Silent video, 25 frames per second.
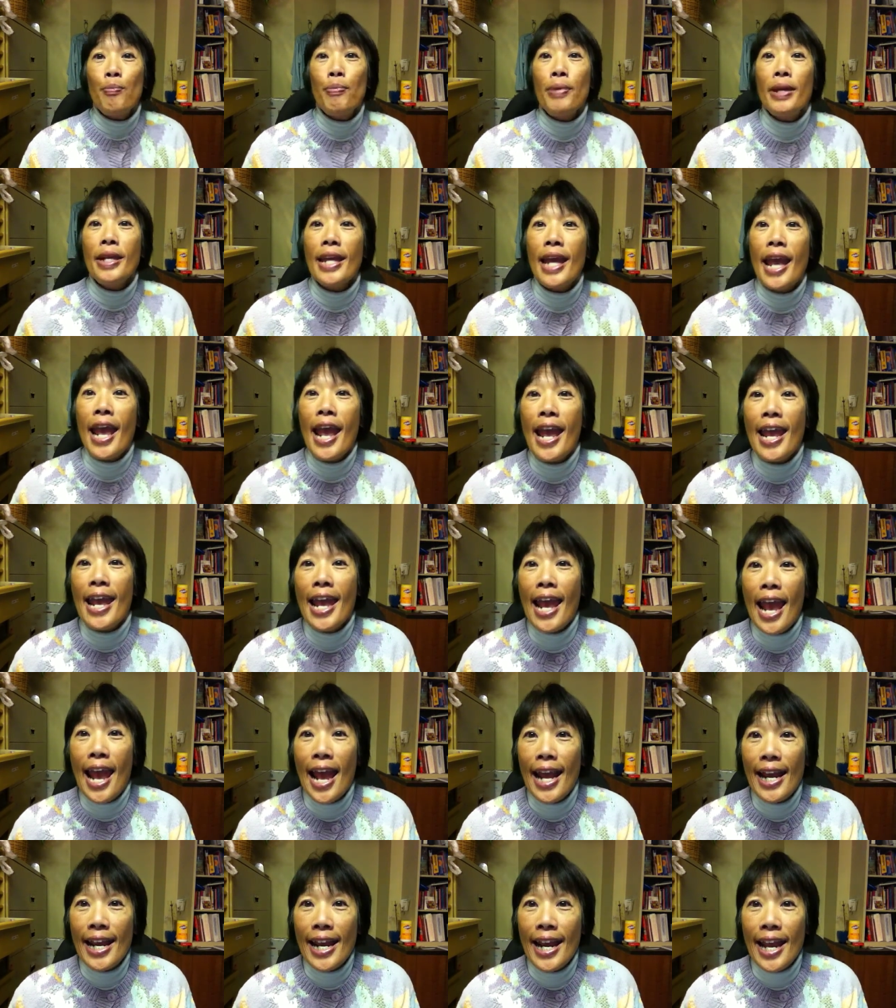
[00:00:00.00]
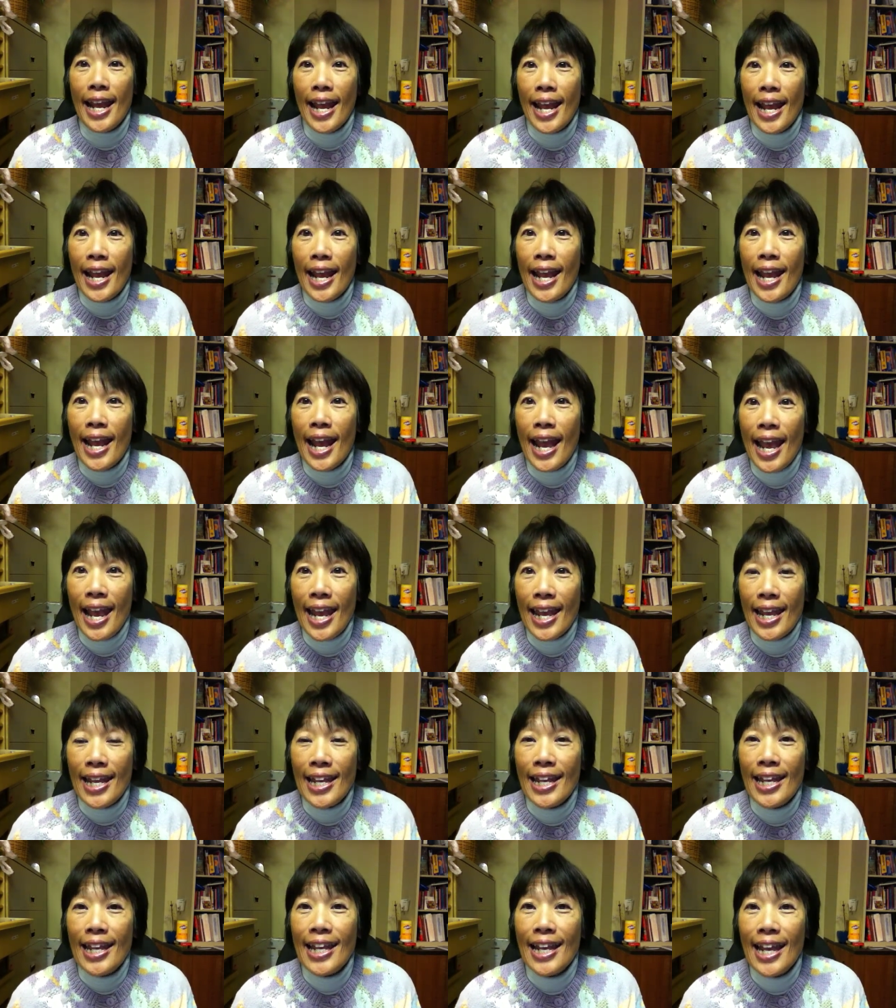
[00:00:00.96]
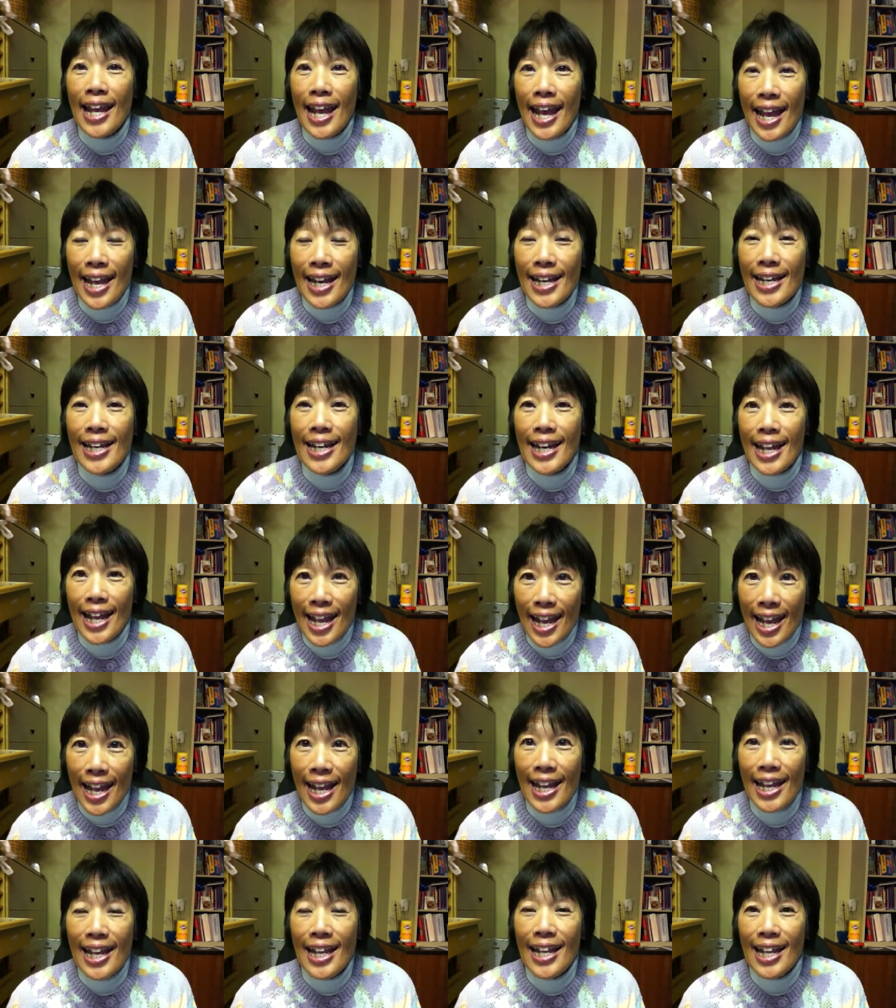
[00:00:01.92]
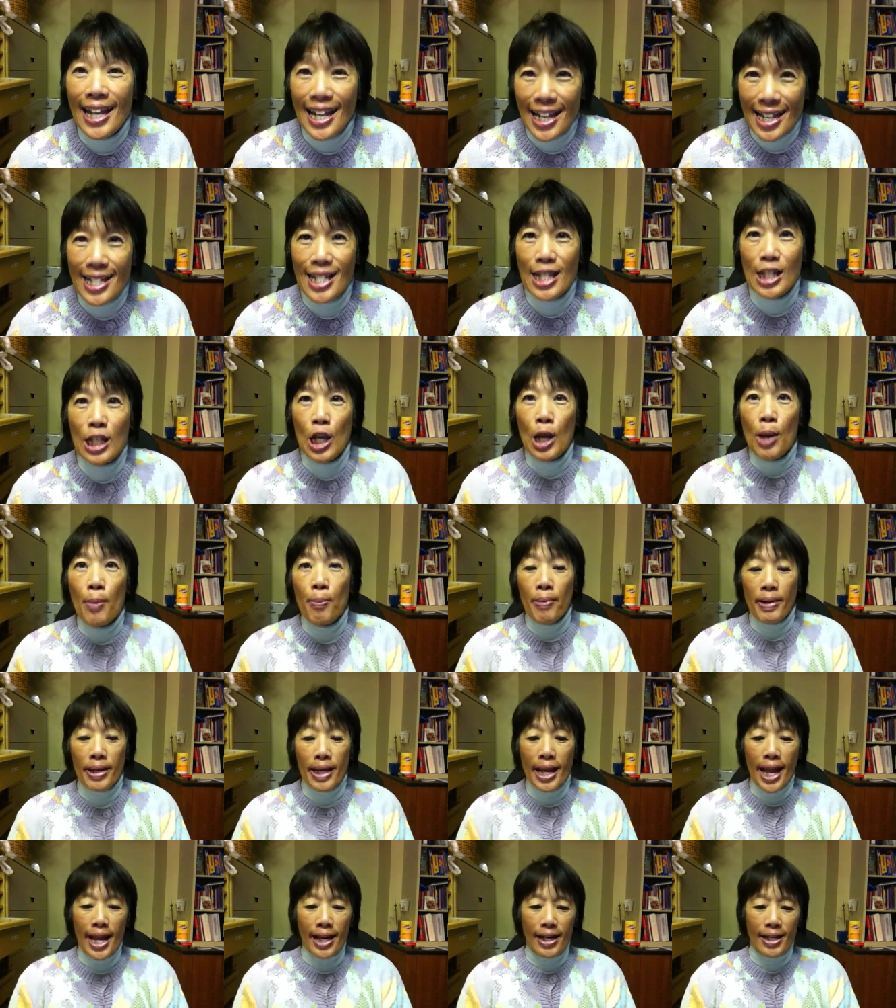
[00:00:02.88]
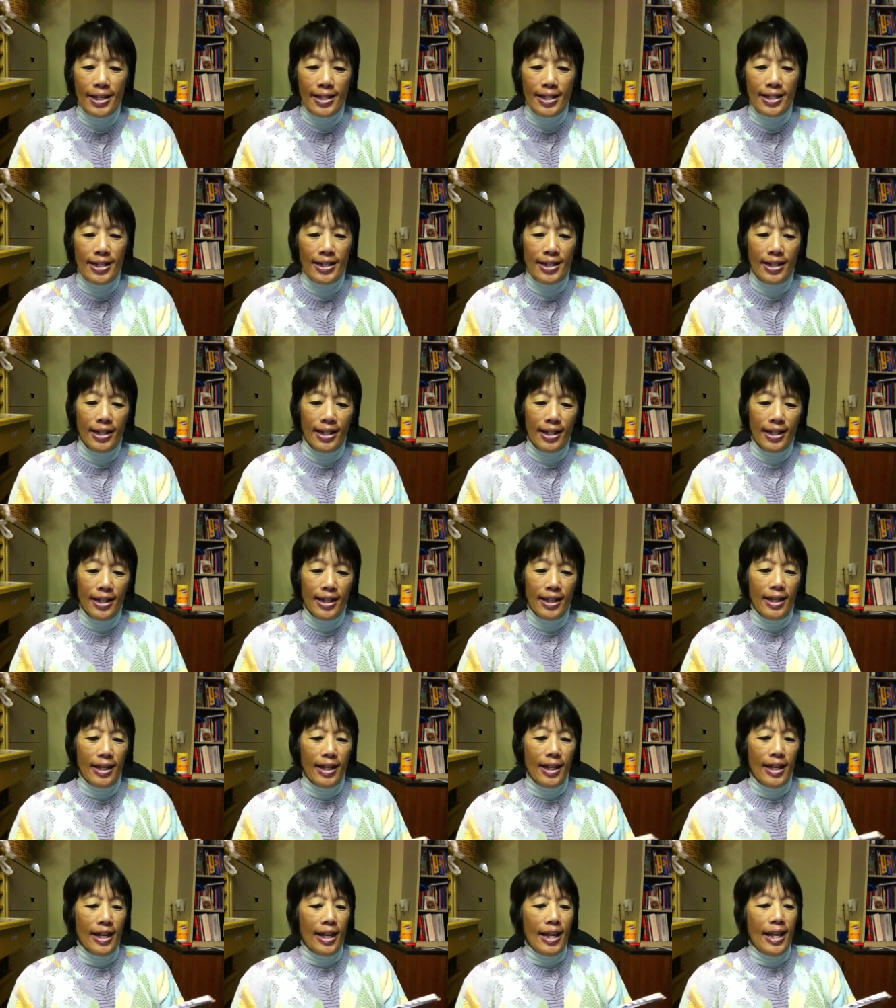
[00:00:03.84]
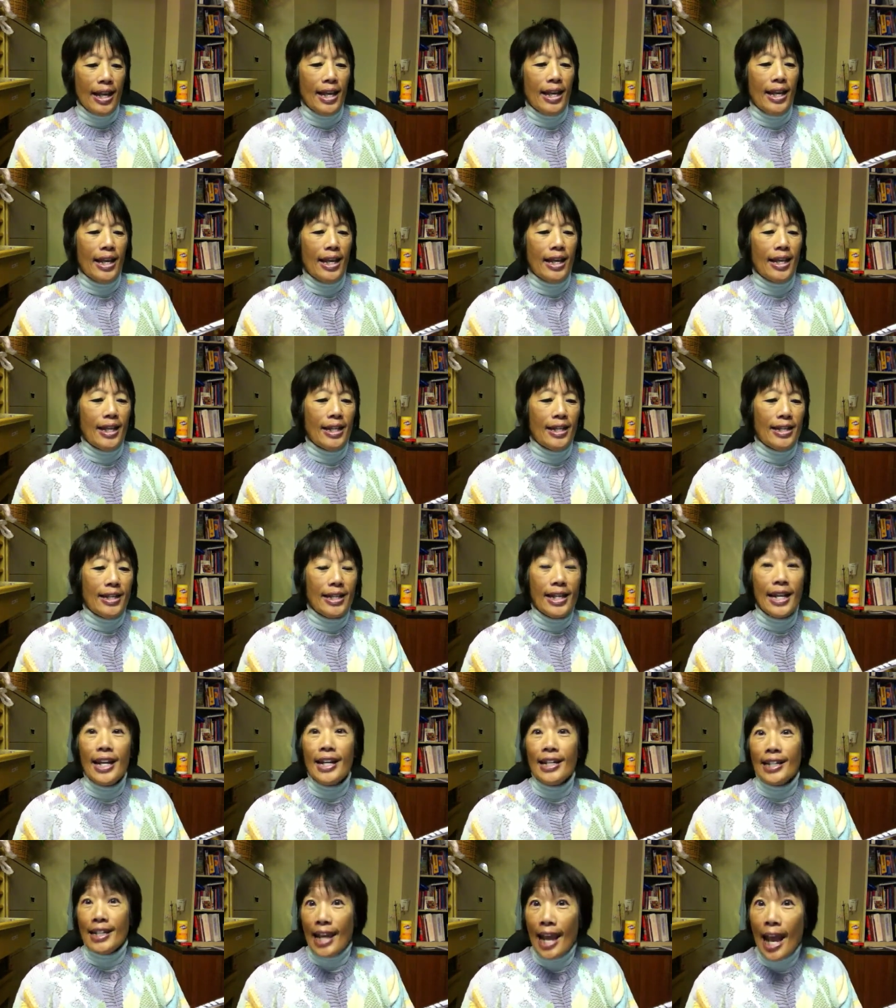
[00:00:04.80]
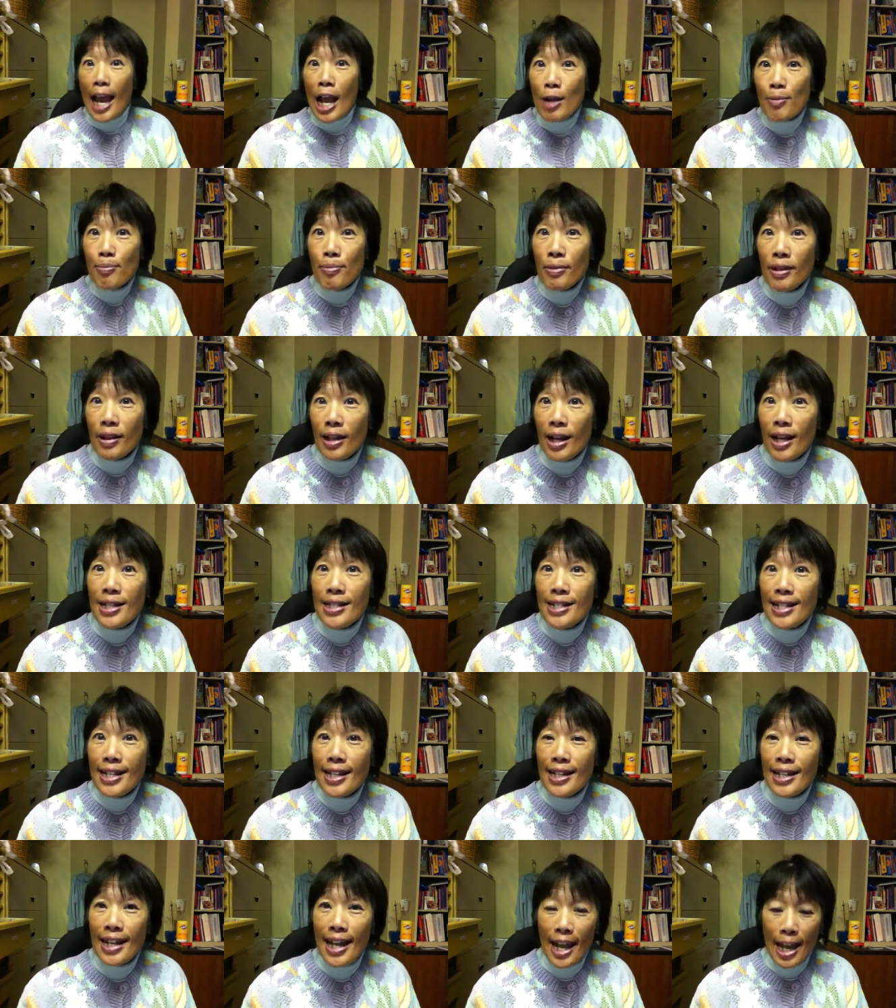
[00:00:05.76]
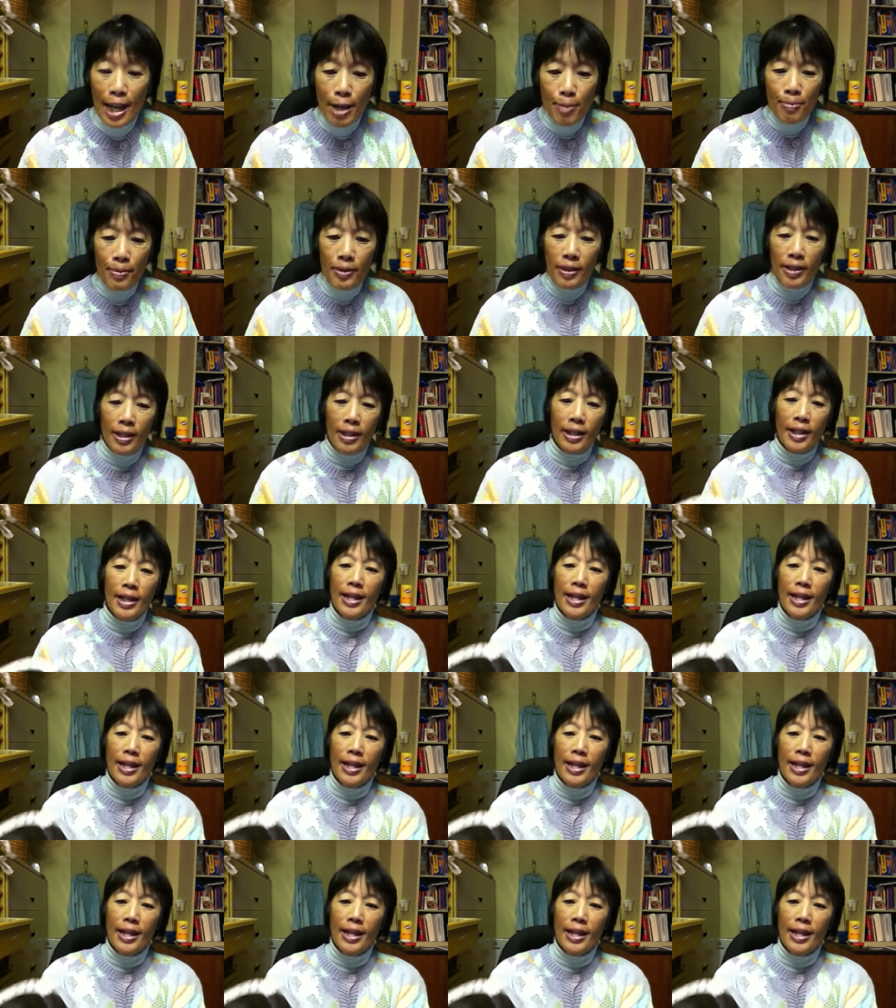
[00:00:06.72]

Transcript: B-A-N-A-N-A-S, bananas. And an apple, I see an apple.